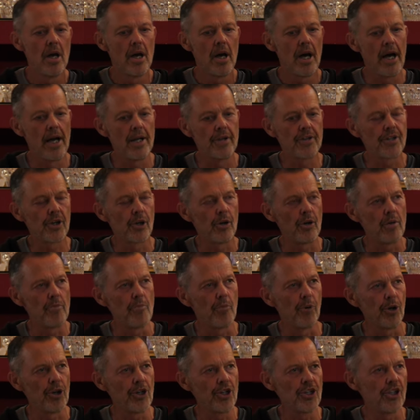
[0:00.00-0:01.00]
And so in
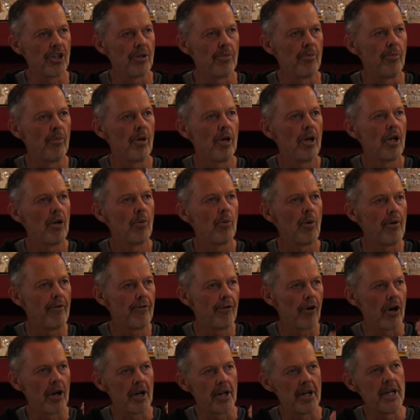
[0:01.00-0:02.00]
Buddhism, We've
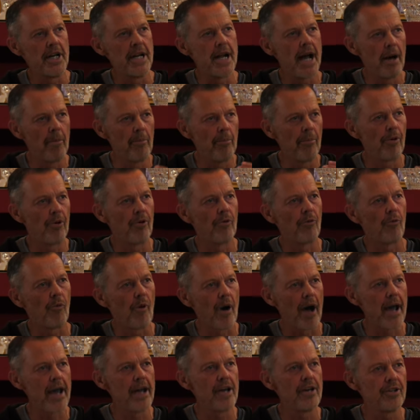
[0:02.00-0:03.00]
got a number of
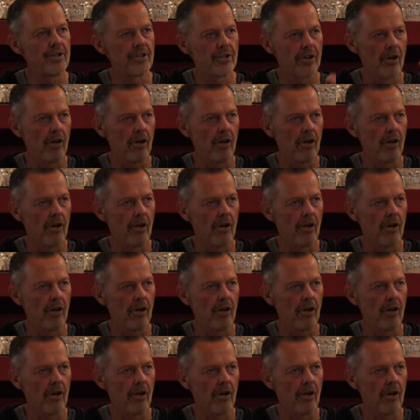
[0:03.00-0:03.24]
ways